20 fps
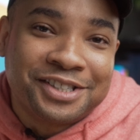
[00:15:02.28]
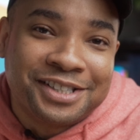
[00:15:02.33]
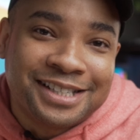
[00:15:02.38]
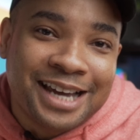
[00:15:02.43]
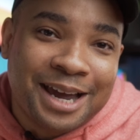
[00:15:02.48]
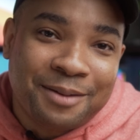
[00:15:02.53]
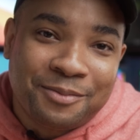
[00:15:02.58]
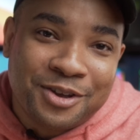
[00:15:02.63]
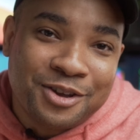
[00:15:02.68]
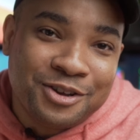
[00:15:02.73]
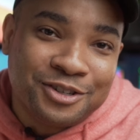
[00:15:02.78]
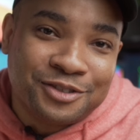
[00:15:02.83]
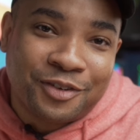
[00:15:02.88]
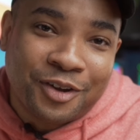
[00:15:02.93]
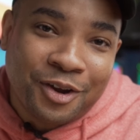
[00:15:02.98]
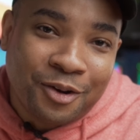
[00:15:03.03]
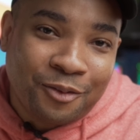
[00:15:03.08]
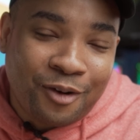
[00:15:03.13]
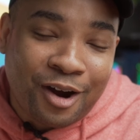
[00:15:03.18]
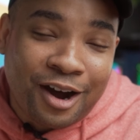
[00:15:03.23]
type you use for
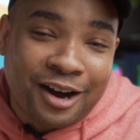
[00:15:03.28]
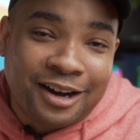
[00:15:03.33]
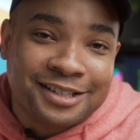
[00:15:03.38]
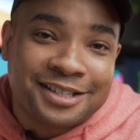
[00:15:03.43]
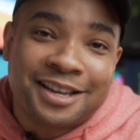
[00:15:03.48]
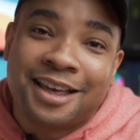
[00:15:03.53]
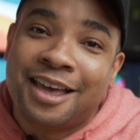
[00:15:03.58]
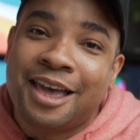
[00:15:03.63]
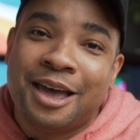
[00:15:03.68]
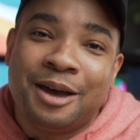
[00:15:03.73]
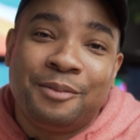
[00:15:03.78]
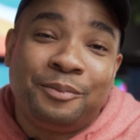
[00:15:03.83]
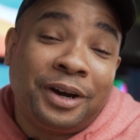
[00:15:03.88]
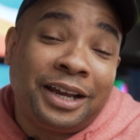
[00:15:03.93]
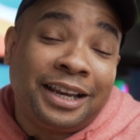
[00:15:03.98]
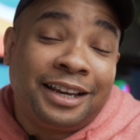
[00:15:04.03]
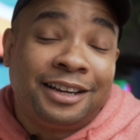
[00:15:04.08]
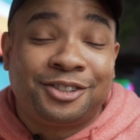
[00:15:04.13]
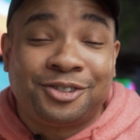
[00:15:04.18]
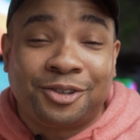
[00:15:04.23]
your RAWs.
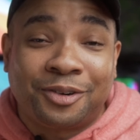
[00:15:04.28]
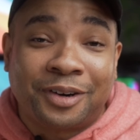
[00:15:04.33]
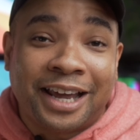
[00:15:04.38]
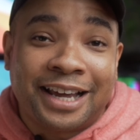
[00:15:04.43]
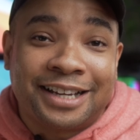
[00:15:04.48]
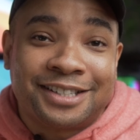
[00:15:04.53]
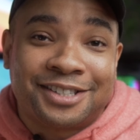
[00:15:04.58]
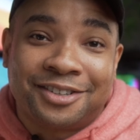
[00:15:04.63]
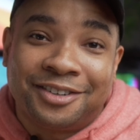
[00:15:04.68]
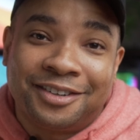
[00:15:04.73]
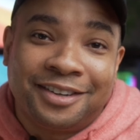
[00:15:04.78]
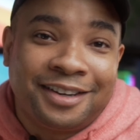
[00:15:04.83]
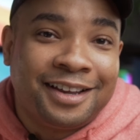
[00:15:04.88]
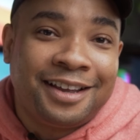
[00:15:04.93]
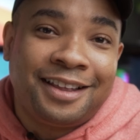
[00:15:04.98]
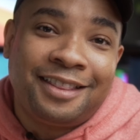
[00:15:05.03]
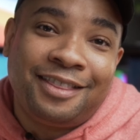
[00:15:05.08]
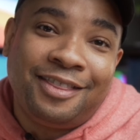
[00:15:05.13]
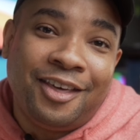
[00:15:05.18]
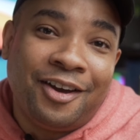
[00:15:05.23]
But short answer,
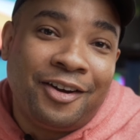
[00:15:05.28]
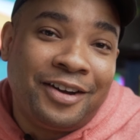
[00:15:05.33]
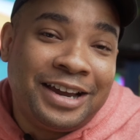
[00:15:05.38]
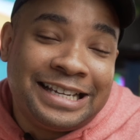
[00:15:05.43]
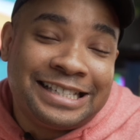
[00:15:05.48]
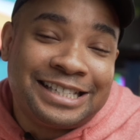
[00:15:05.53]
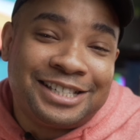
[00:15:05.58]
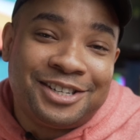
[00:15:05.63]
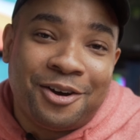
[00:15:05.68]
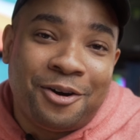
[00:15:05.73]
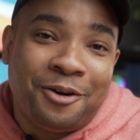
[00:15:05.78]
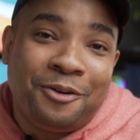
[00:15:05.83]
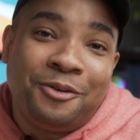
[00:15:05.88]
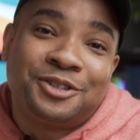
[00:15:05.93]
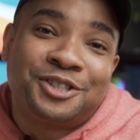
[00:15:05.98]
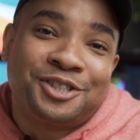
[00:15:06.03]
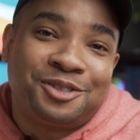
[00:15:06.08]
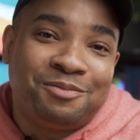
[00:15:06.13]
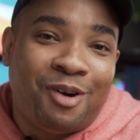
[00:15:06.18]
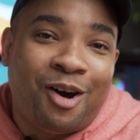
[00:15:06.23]
there is no
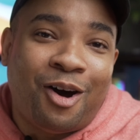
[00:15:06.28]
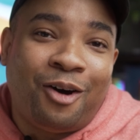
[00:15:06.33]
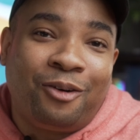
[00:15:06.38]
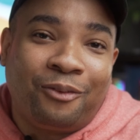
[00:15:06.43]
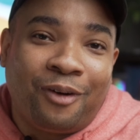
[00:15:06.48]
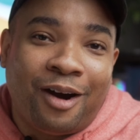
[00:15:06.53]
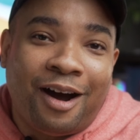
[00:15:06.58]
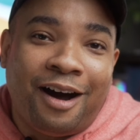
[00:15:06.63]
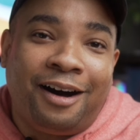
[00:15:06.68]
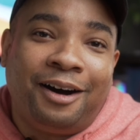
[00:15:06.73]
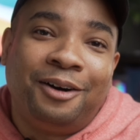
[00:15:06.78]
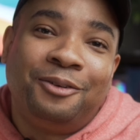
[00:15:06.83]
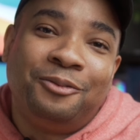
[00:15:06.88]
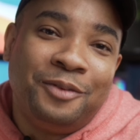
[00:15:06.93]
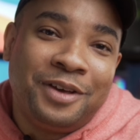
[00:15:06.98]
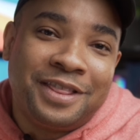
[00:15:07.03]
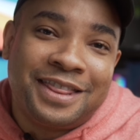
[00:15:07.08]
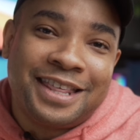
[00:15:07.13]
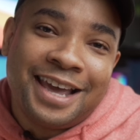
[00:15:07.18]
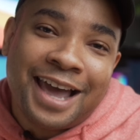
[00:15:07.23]
small RAW
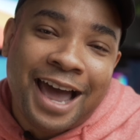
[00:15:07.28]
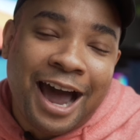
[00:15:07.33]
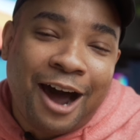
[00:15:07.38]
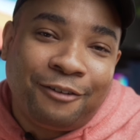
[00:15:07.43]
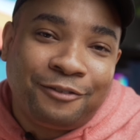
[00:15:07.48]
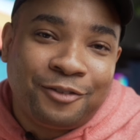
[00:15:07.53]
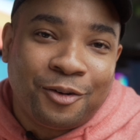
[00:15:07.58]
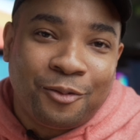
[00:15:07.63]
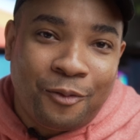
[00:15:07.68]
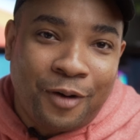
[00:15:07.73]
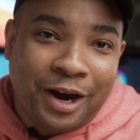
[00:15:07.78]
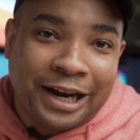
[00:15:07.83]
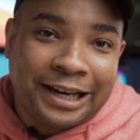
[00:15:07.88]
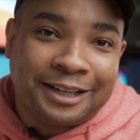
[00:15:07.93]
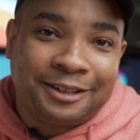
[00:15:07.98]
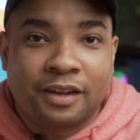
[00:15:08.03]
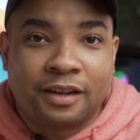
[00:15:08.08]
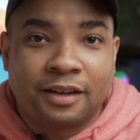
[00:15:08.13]
with the Alpha 1.